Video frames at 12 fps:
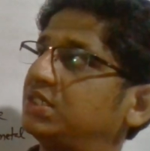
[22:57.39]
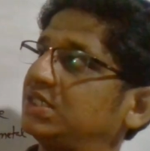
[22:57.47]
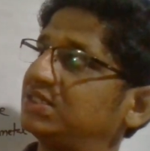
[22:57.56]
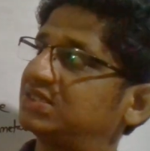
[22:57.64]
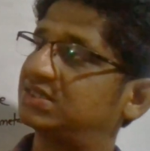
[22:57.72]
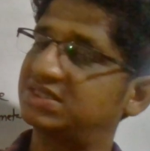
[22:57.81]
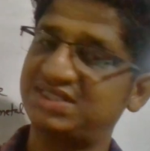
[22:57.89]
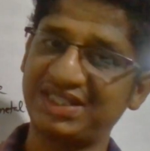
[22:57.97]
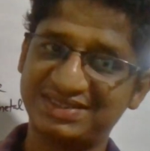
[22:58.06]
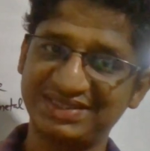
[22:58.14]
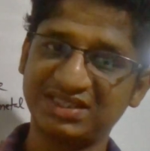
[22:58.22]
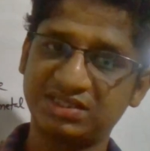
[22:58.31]
the
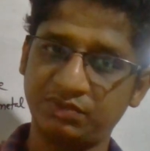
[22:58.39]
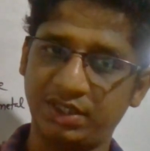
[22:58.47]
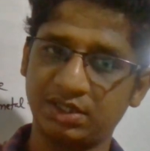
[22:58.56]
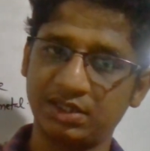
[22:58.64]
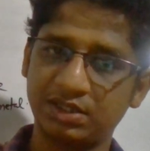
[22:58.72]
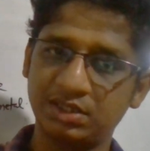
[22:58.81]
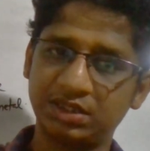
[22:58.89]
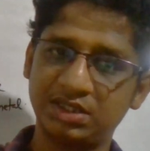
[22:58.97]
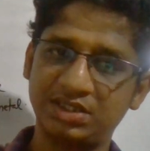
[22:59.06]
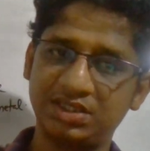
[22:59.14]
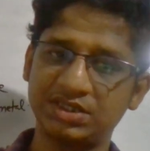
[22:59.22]
6s1 it